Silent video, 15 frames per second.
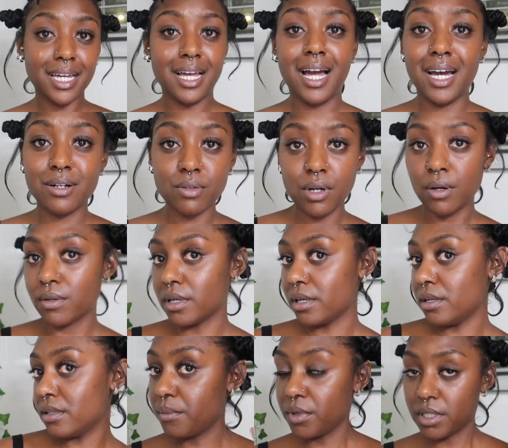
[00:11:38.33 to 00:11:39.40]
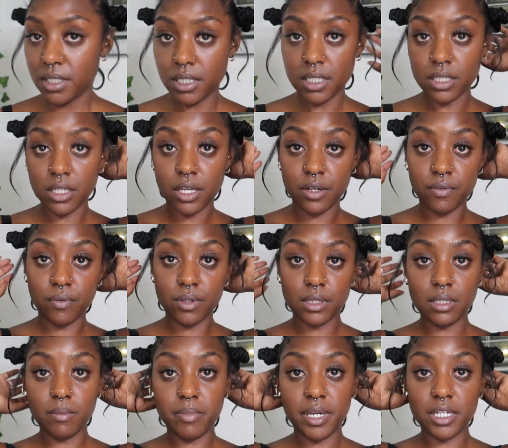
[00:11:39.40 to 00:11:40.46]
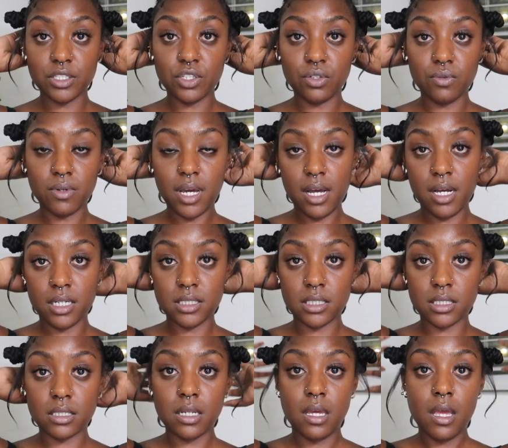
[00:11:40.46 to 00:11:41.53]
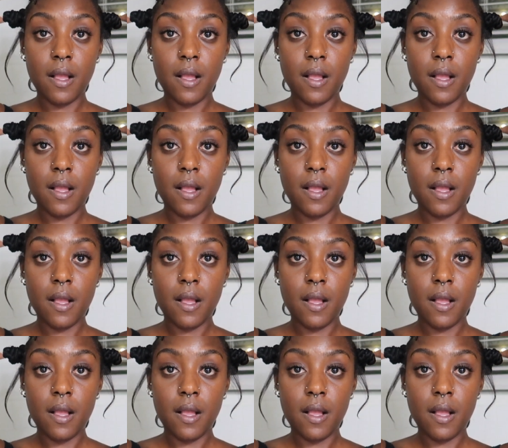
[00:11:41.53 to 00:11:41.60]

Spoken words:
I don't know, girl. I'm really in love with the Bantu knots.